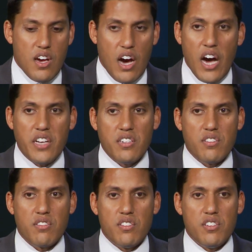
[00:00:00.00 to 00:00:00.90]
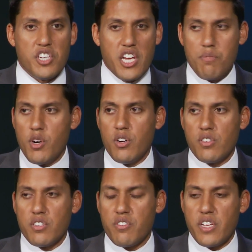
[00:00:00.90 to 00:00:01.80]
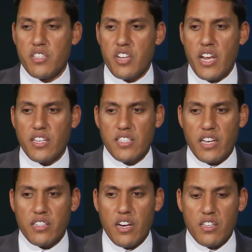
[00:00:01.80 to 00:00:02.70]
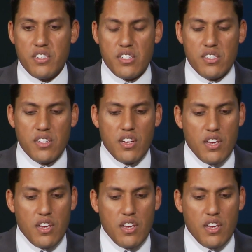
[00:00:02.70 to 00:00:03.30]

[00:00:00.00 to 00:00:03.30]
On GMOs and transgenic technologies,